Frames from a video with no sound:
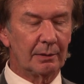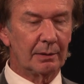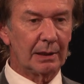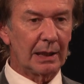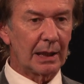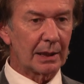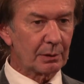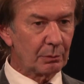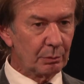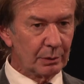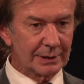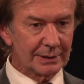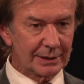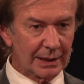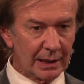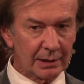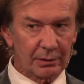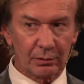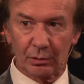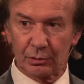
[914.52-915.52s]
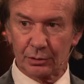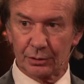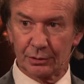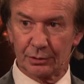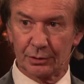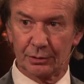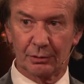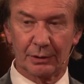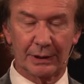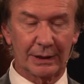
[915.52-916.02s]
like we said also
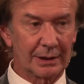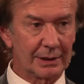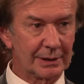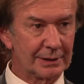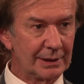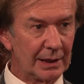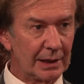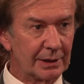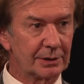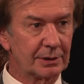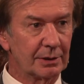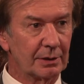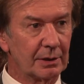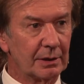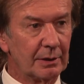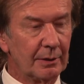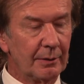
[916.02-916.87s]
during the session,